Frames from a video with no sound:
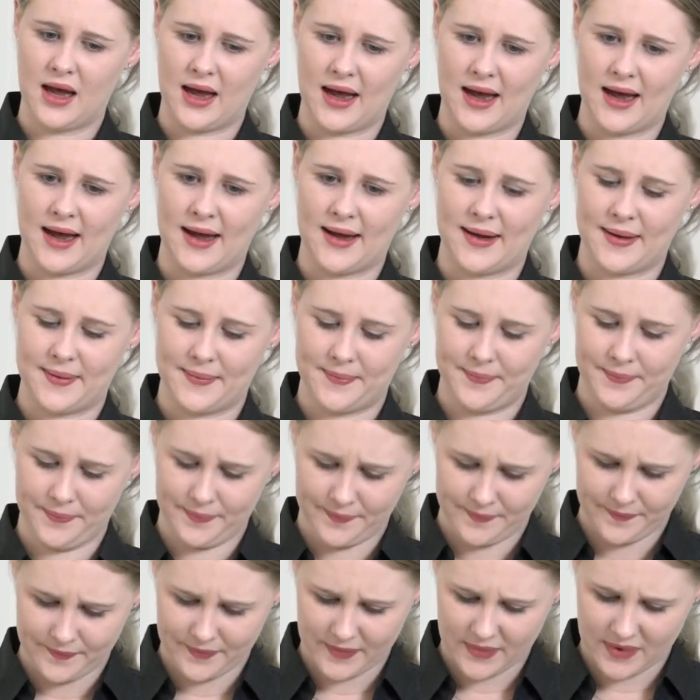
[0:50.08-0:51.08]

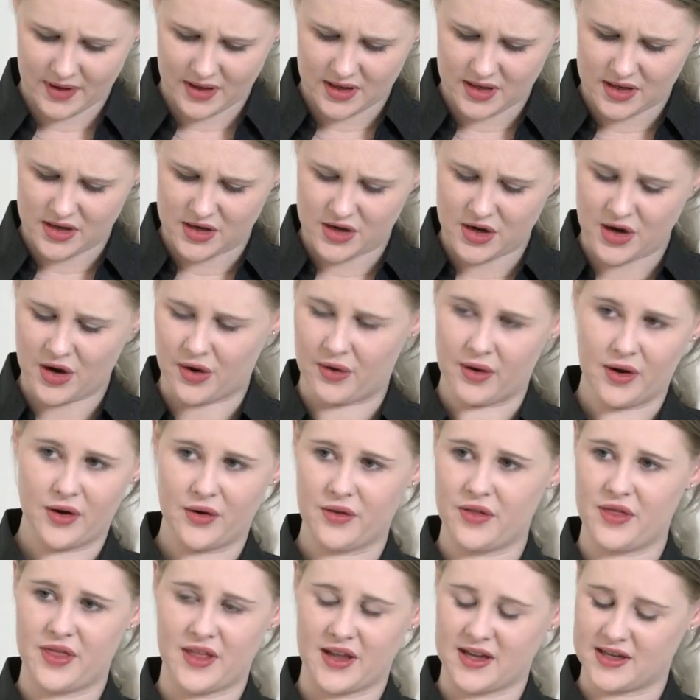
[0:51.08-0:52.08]
No, I
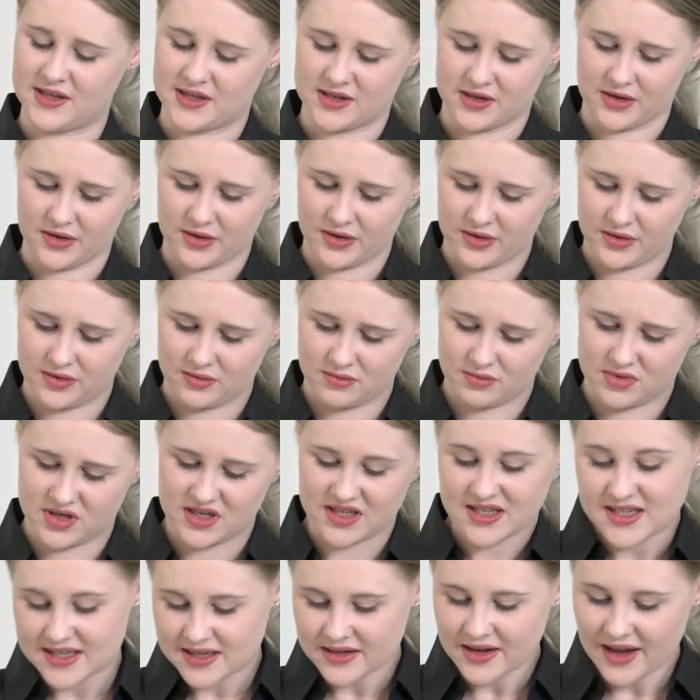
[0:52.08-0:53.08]
don't think so.
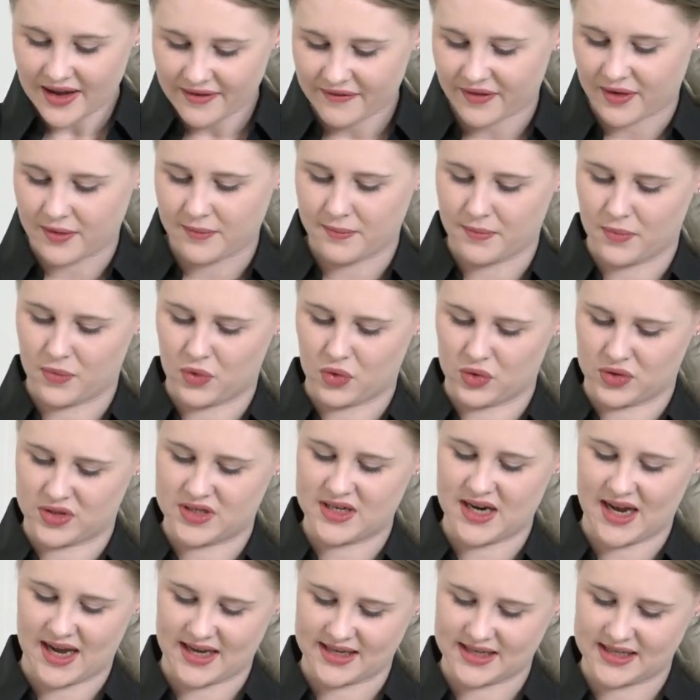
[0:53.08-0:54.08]
She's still having more
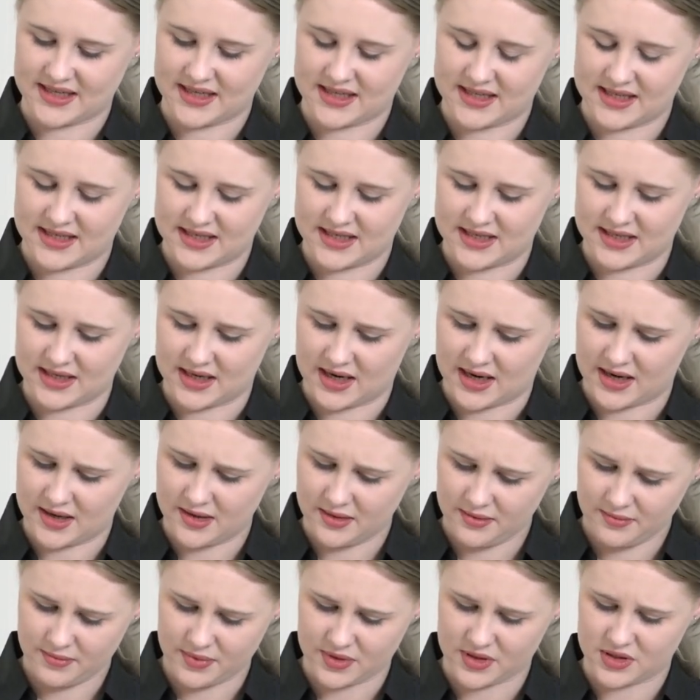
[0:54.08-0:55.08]
tests
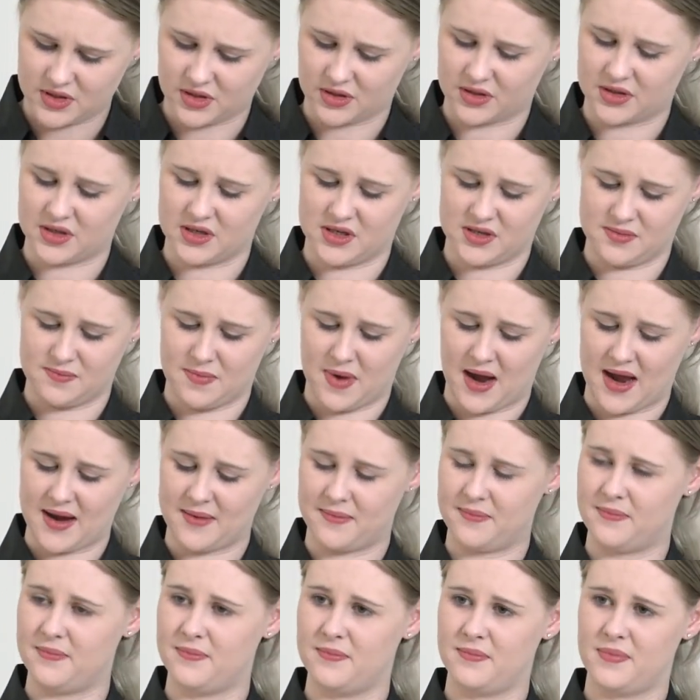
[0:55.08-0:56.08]
done, but doctors
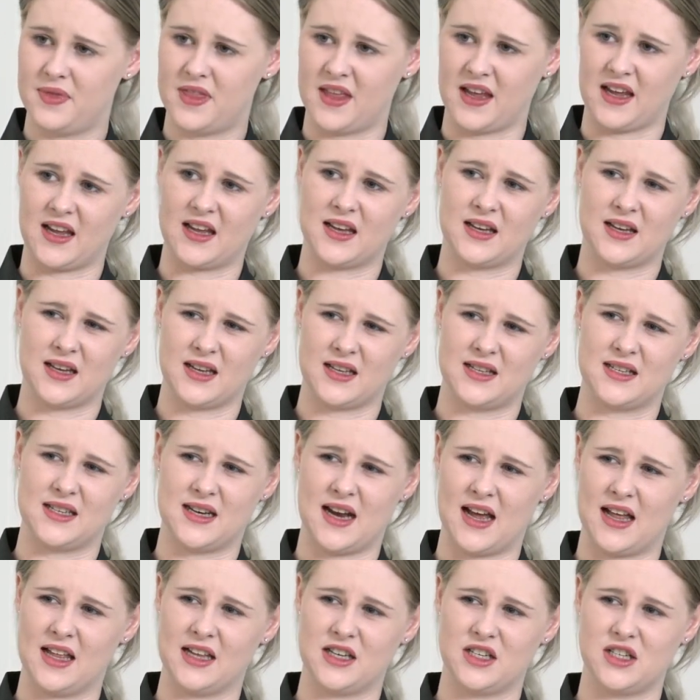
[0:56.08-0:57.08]
might think it's
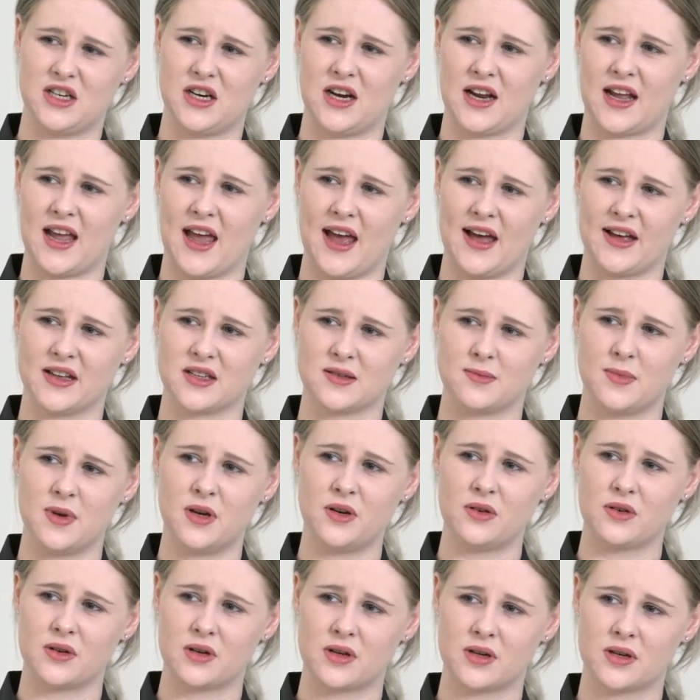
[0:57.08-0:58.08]
an allergy to cow's
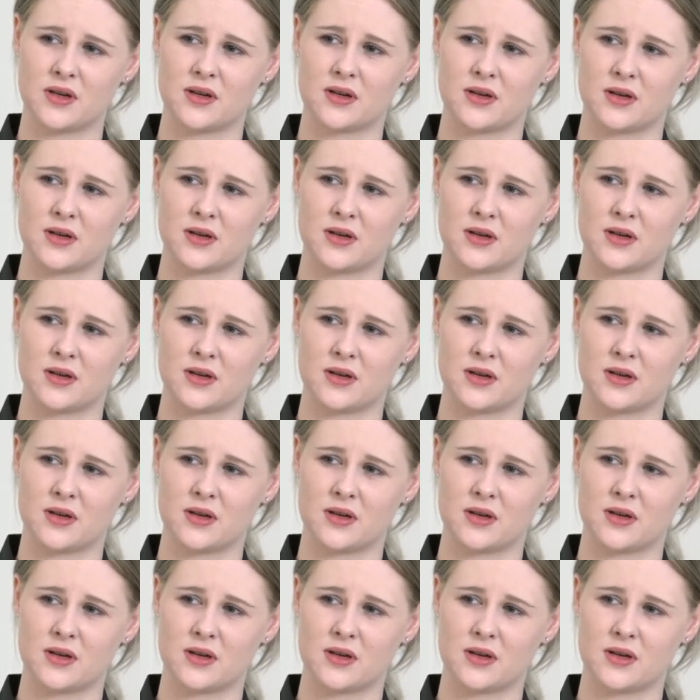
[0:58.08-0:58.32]
milk.